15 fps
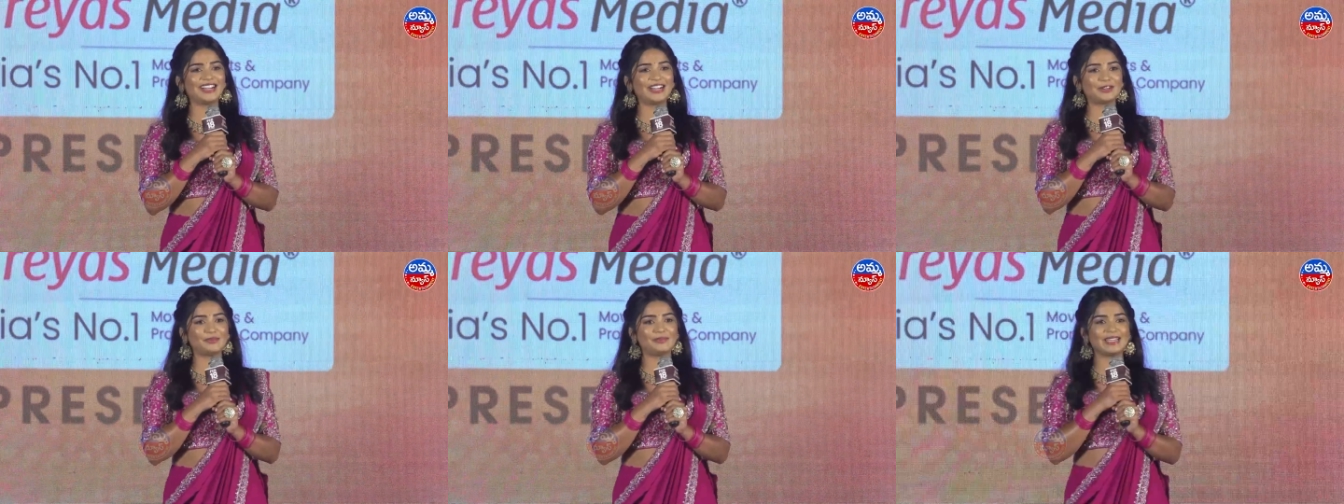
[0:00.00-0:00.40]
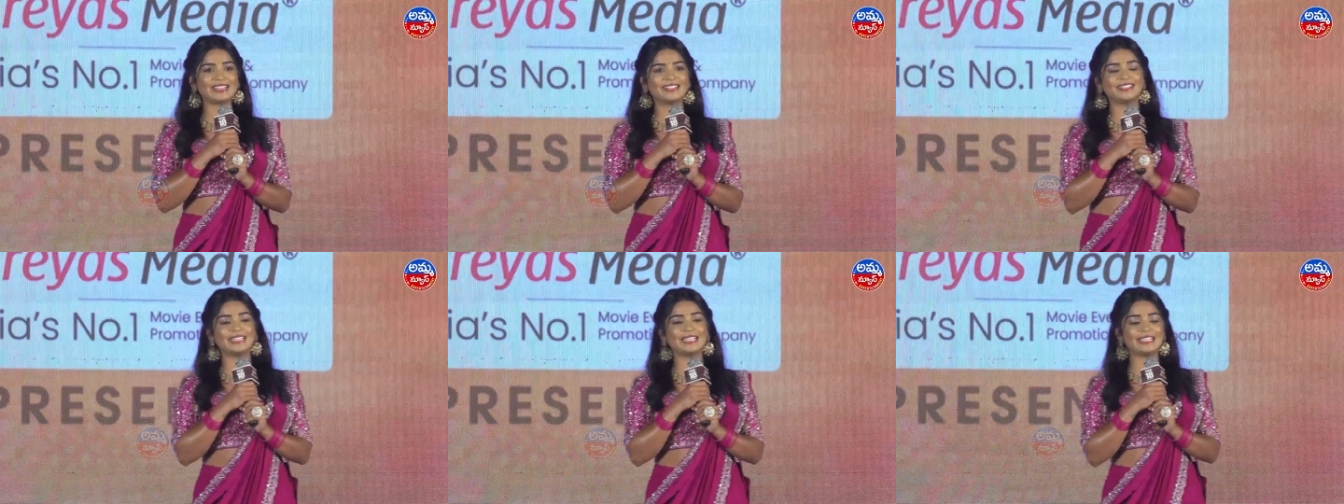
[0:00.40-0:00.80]
our
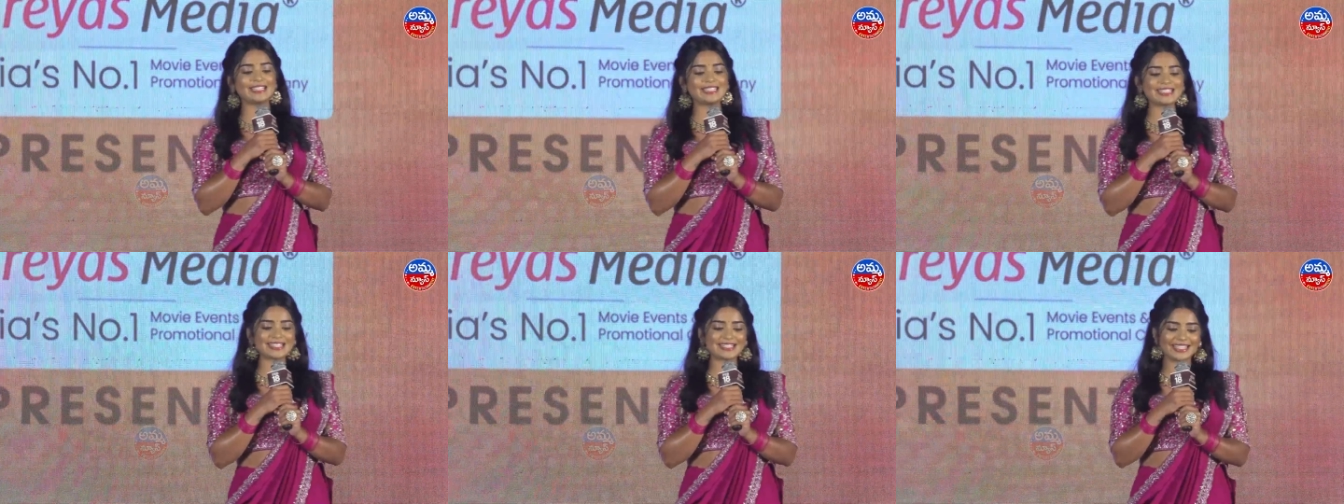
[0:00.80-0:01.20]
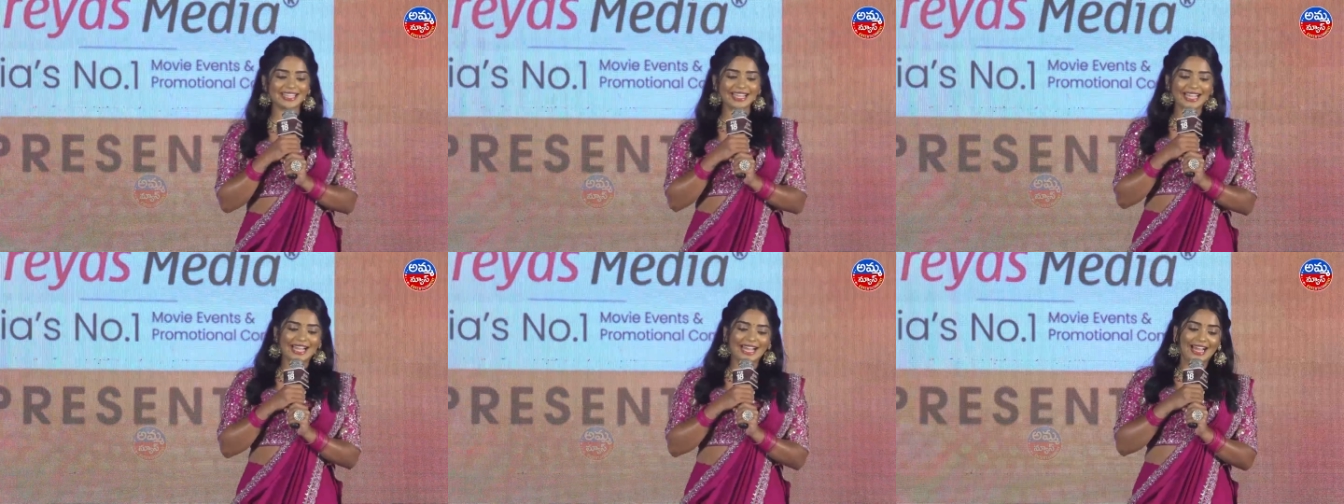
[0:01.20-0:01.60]
big release.
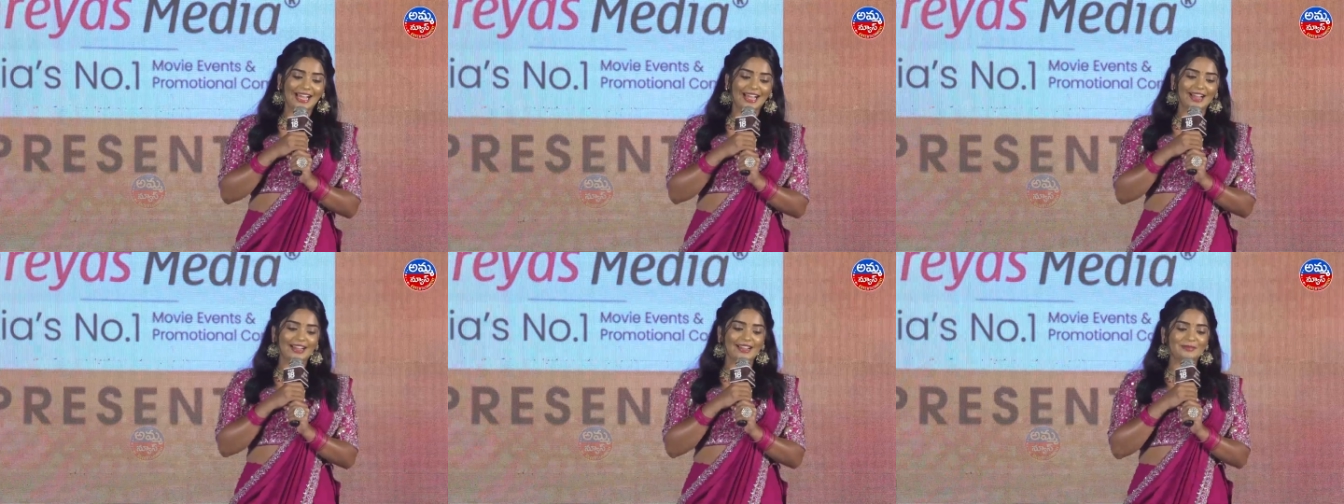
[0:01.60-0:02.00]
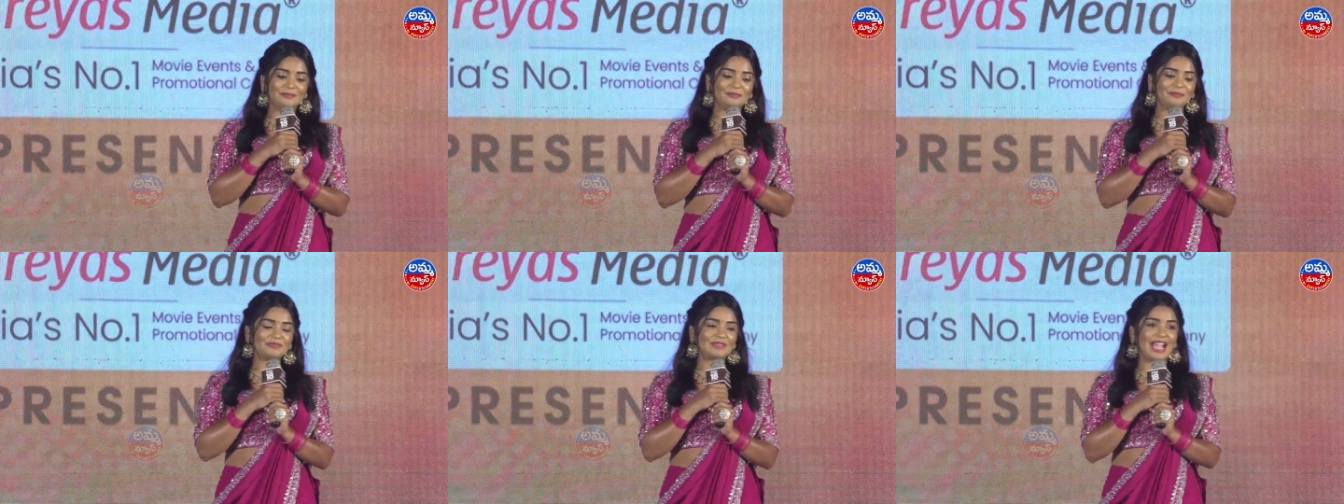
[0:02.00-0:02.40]

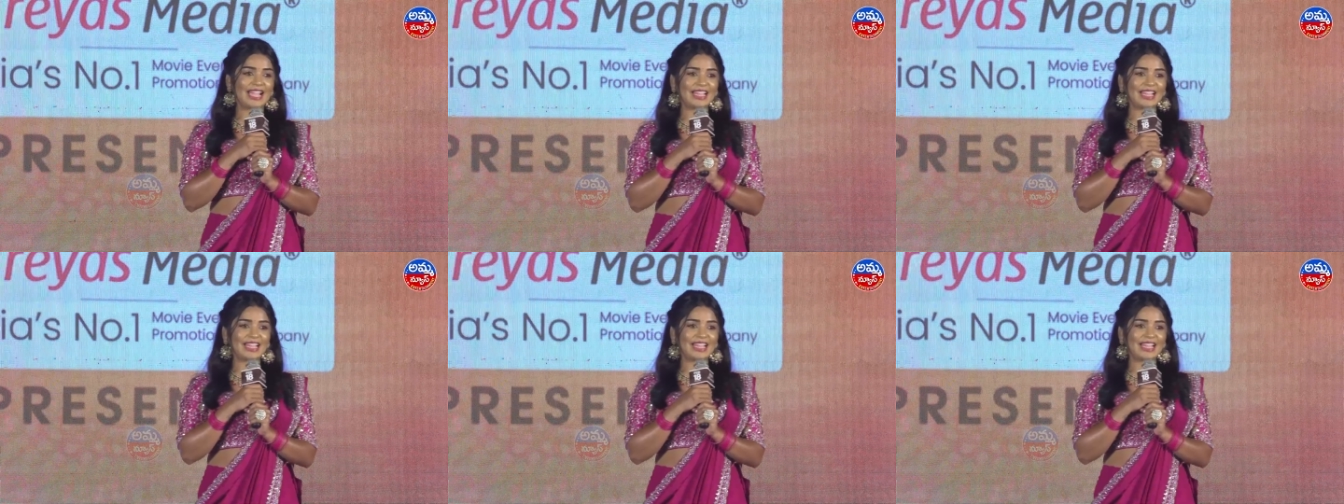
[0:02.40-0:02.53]
Um,